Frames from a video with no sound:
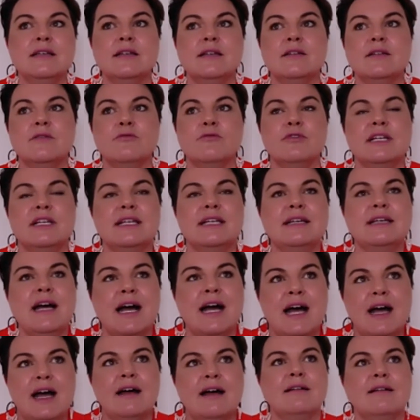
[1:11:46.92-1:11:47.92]

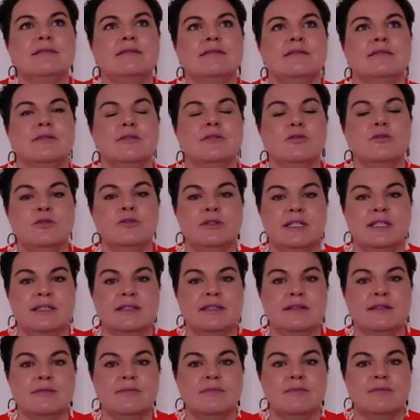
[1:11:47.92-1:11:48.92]
regards
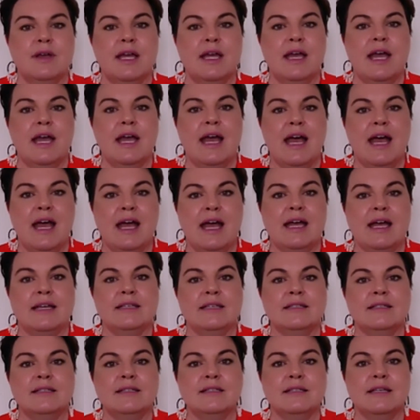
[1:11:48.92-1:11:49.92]
autism
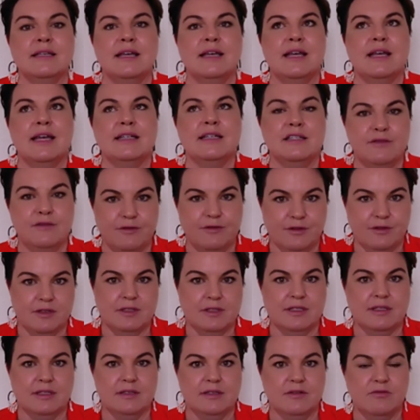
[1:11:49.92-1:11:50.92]
as a
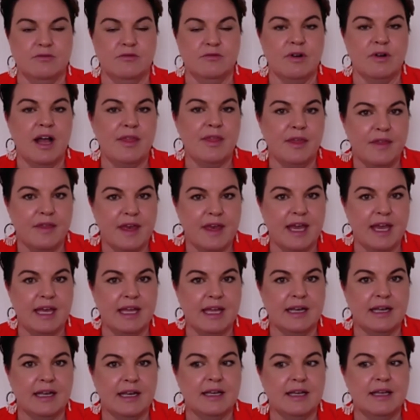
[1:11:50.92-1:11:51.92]
difference rather
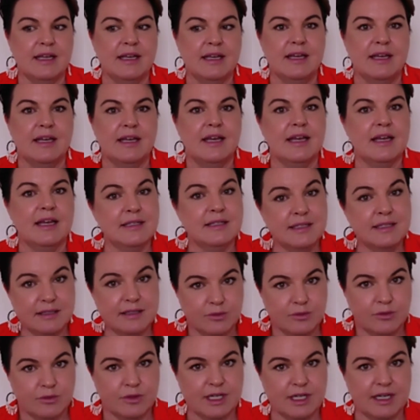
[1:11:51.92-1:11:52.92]
than a
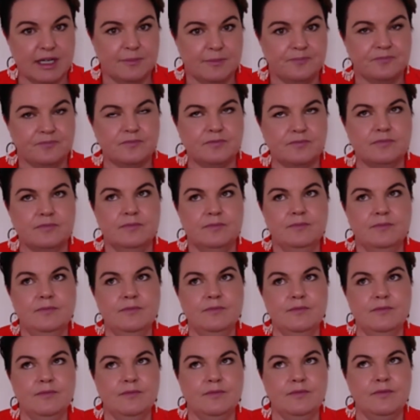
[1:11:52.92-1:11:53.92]
disorder.
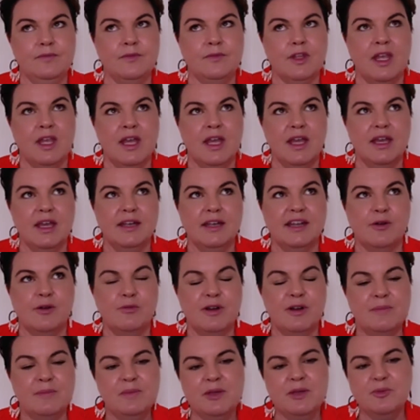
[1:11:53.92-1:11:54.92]
Now,
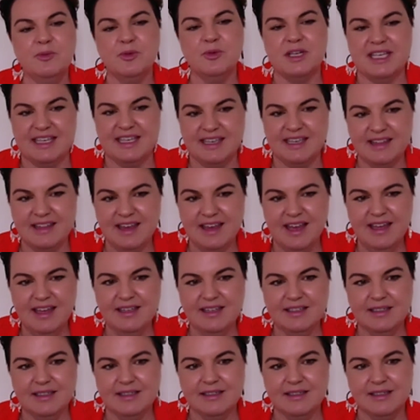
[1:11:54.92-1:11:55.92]
when people hear that,
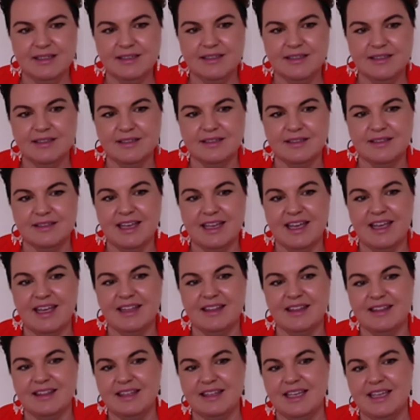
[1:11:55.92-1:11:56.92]

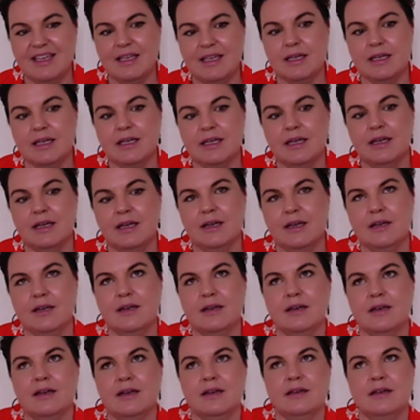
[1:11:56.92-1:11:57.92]
they think,
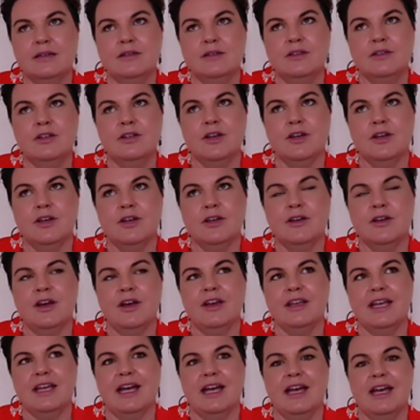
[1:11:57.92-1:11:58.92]
you know,
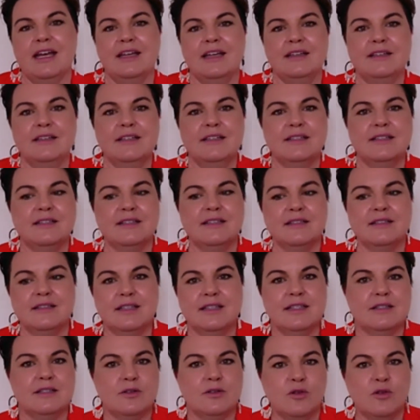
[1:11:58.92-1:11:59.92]
okay,
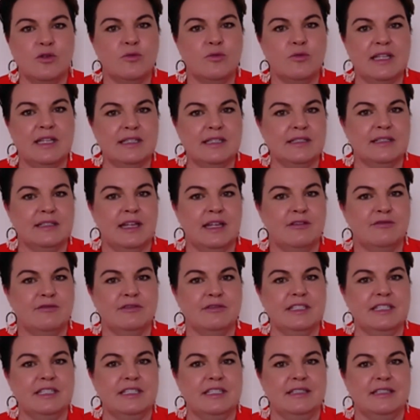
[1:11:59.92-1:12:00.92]
it's all well and lovely